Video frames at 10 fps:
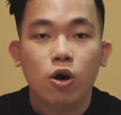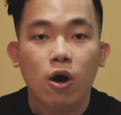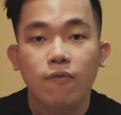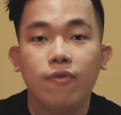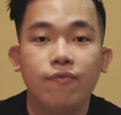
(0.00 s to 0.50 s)

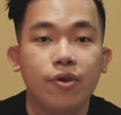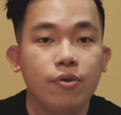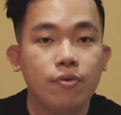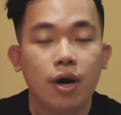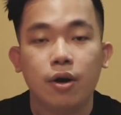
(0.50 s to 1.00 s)

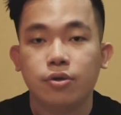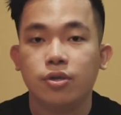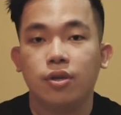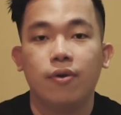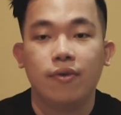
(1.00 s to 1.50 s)
overview and
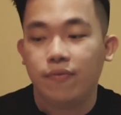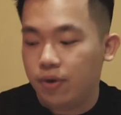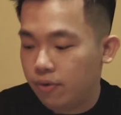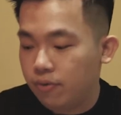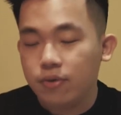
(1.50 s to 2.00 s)
also the
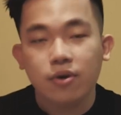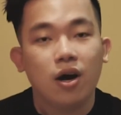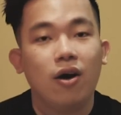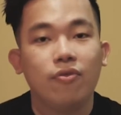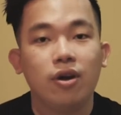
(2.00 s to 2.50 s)
review
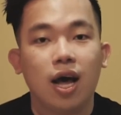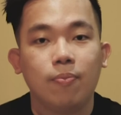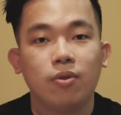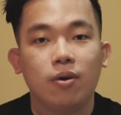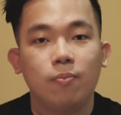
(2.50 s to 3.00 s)
of the
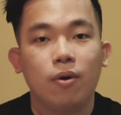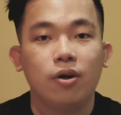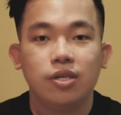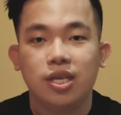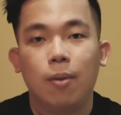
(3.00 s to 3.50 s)
laptop
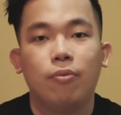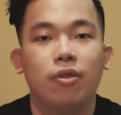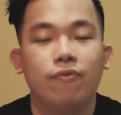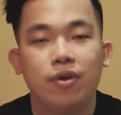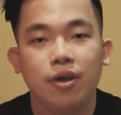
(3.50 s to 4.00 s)
on the
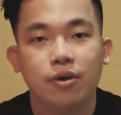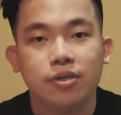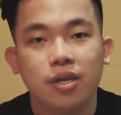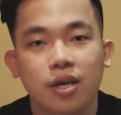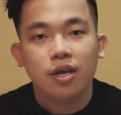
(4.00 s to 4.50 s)
separate videos.